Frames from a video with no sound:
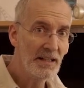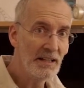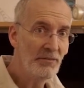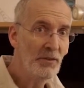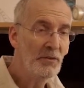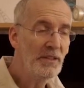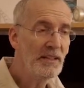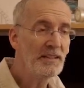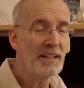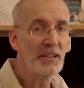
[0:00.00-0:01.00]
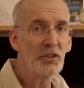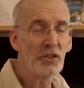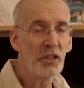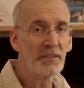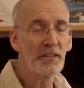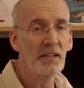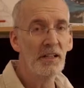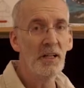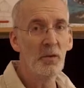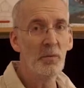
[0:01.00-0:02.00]
If you need a shot
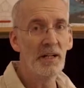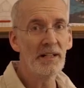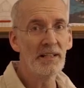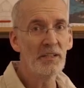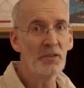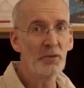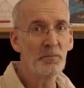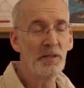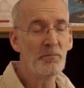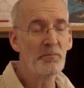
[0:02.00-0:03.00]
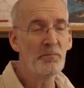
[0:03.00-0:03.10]
where it should be